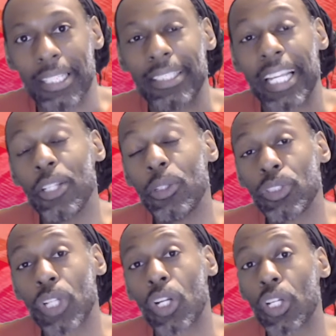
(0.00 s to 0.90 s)
then you
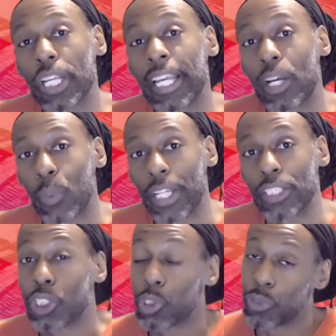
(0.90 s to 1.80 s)
start looking at
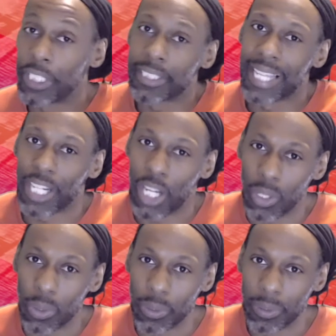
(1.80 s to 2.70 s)
ways to reach that
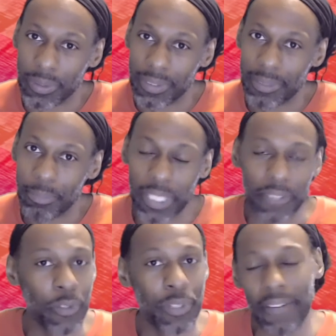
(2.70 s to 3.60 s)
goal. But
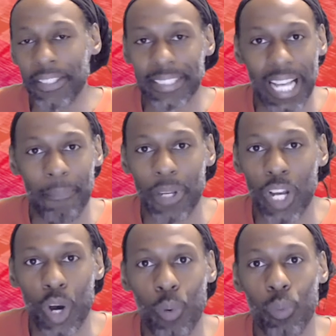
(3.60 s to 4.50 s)
if you never stop and
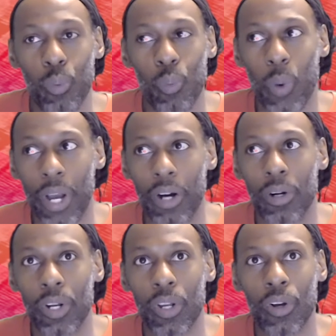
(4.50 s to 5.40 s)
go,
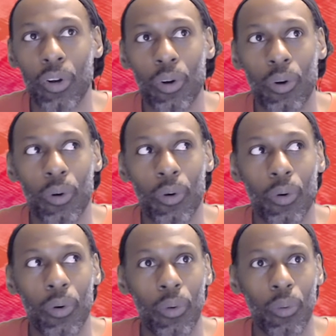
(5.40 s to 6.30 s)
well,
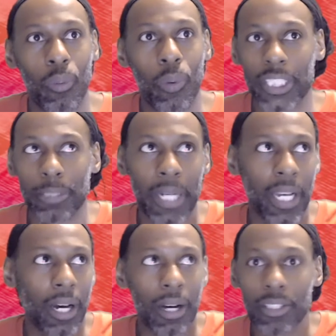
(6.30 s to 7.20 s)
what's
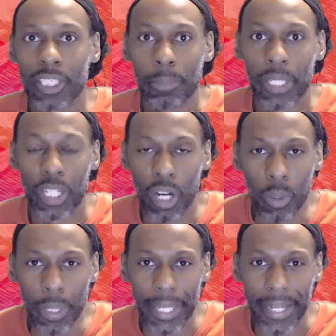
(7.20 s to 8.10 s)
my ultimate
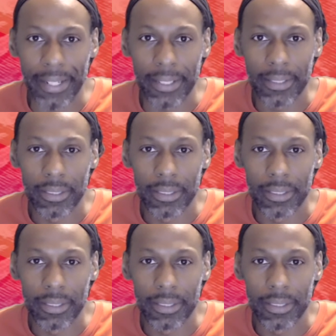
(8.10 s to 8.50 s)
goal here?